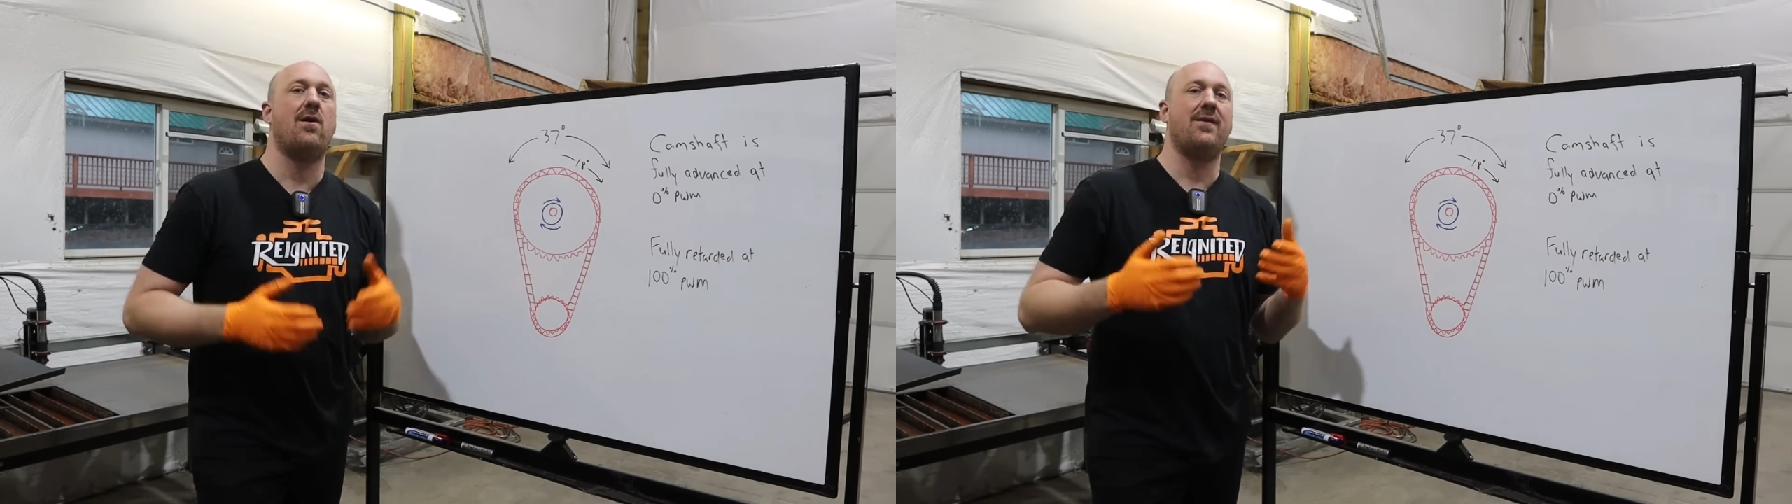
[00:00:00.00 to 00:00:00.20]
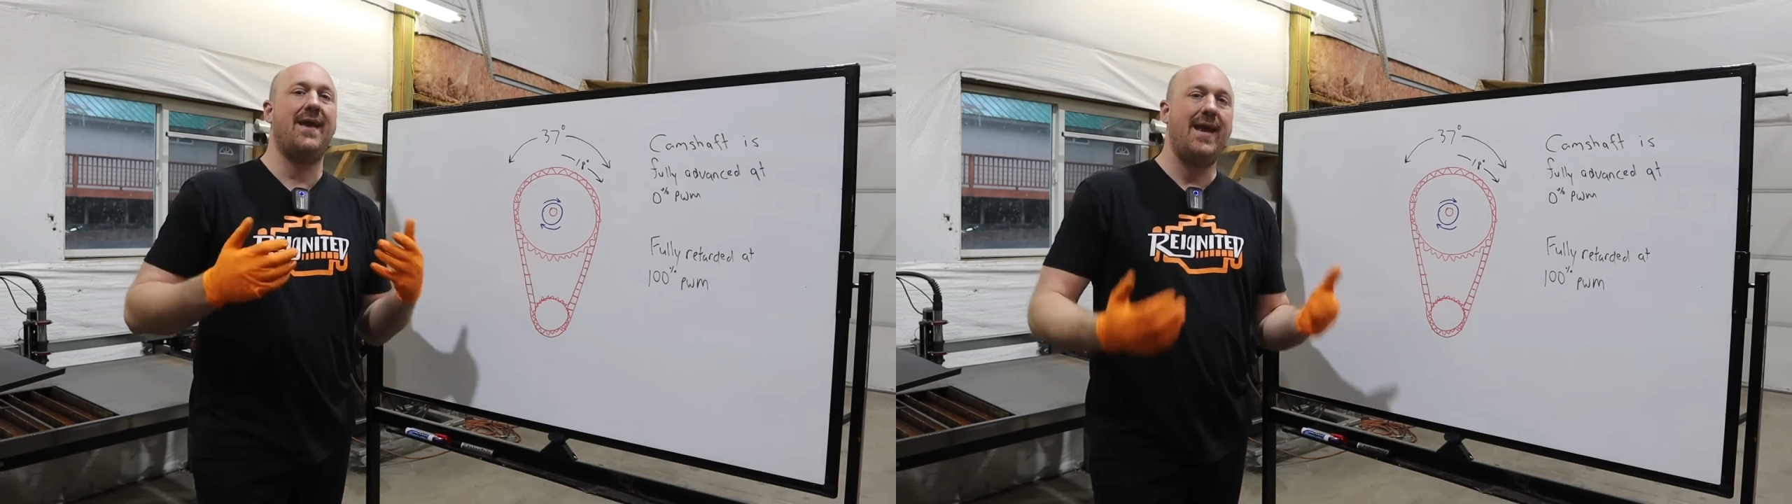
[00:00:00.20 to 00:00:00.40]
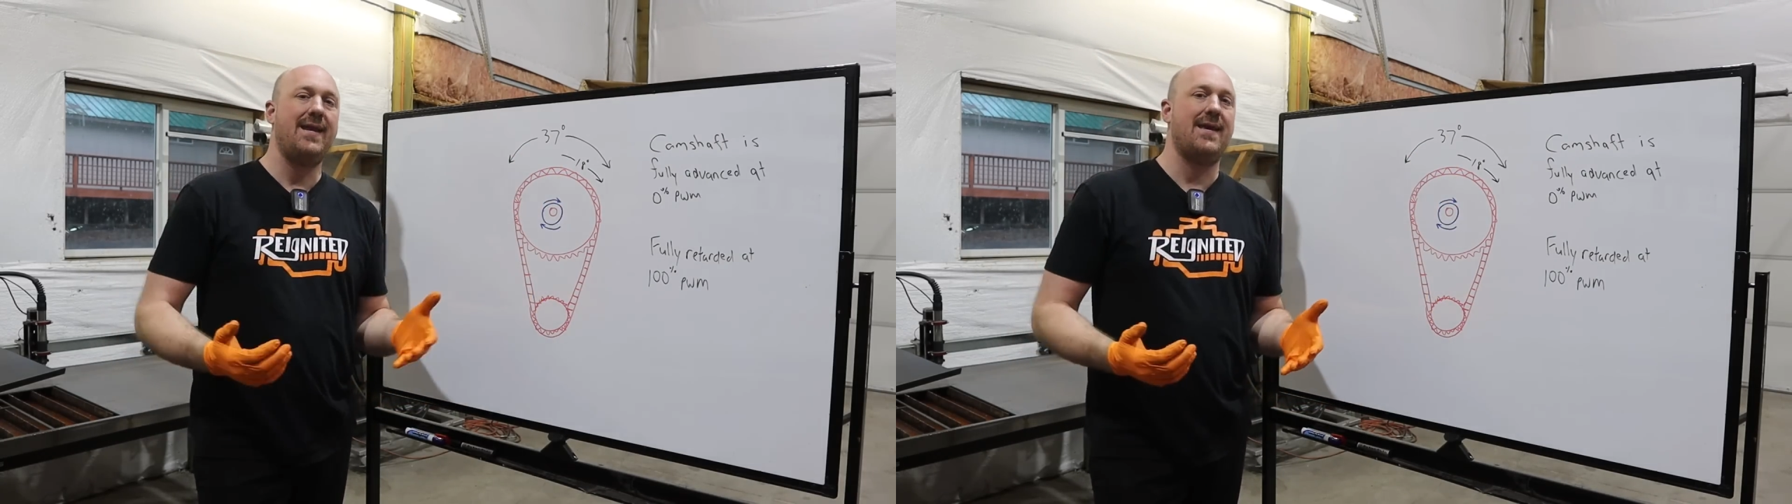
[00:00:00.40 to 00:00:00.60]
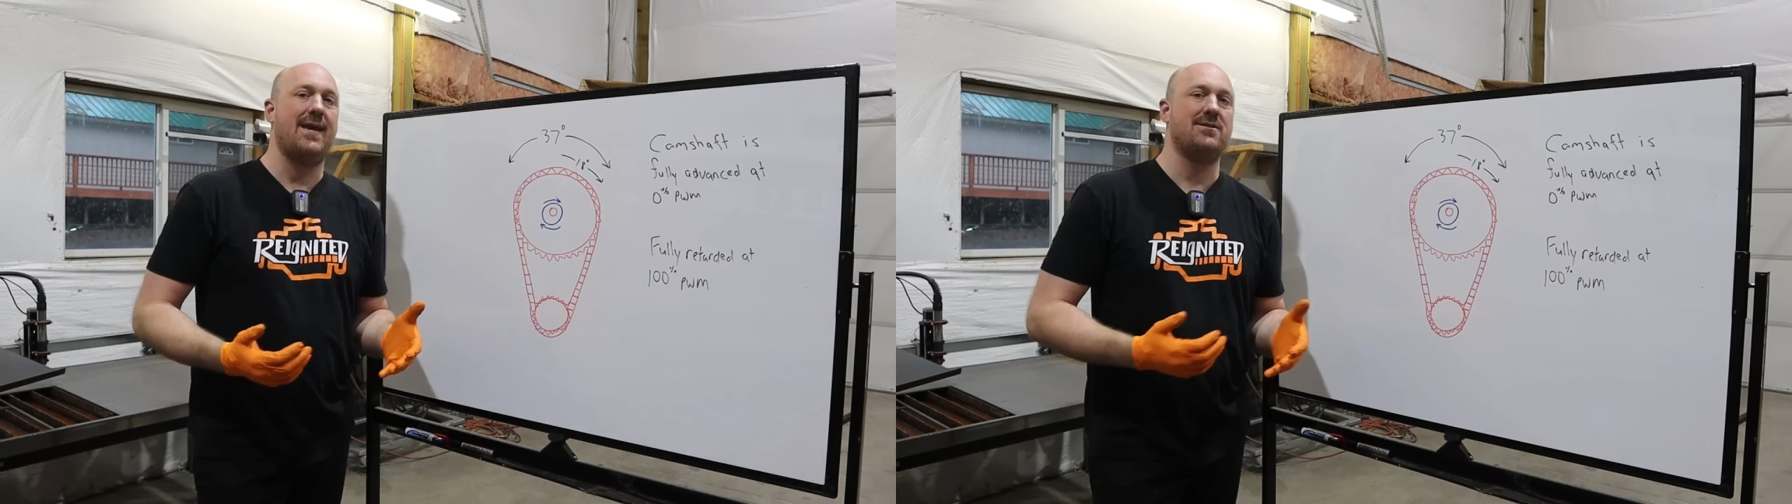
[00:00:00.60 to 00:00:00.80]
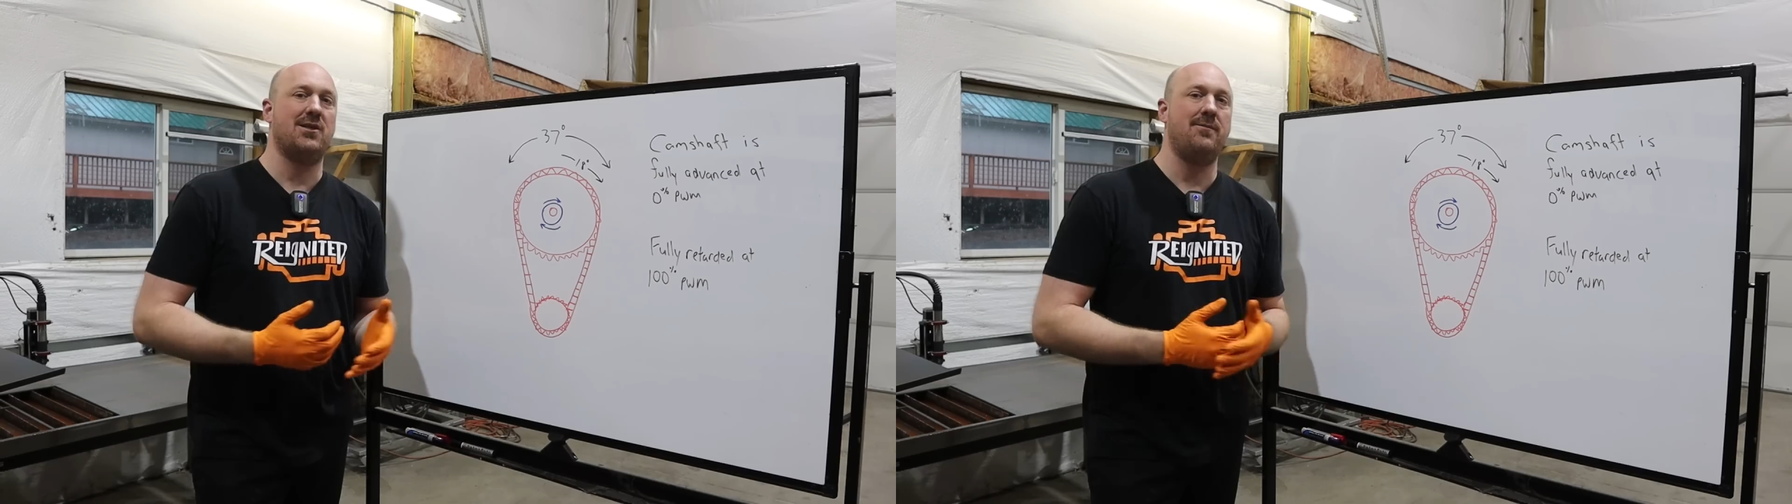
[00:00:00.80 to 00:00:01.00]
on any
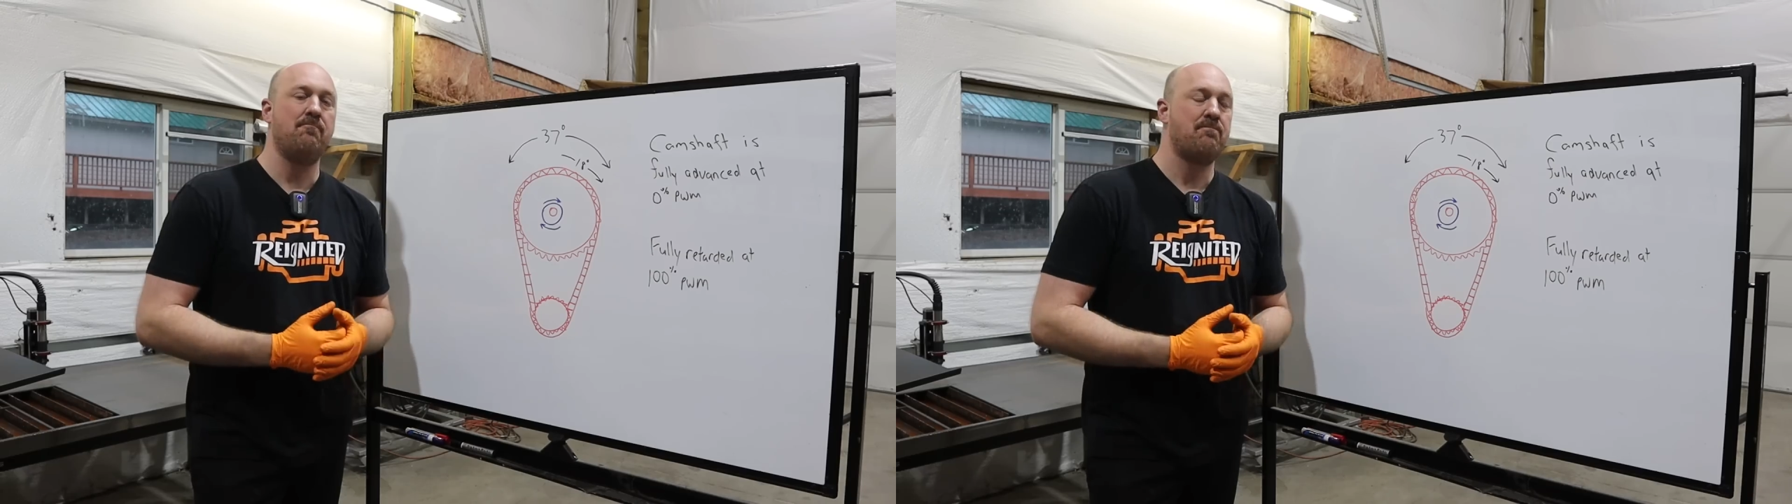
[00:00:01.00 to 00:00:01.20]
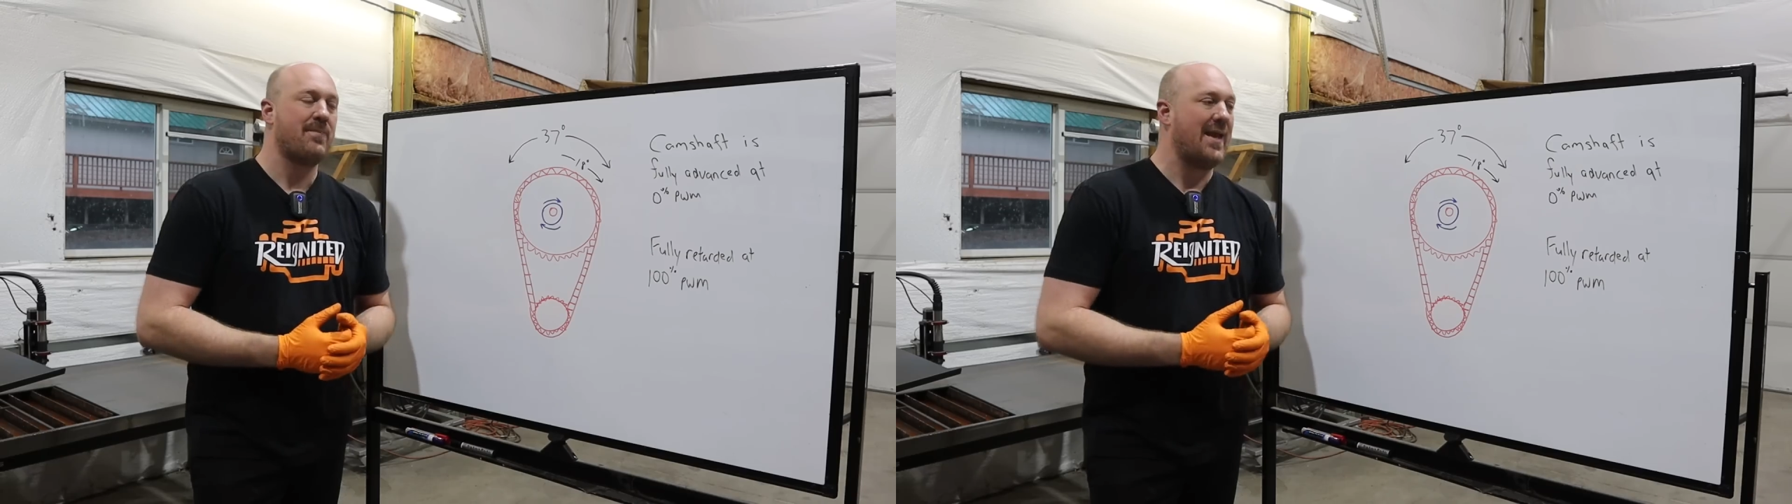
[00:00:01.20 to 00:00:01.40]
engine.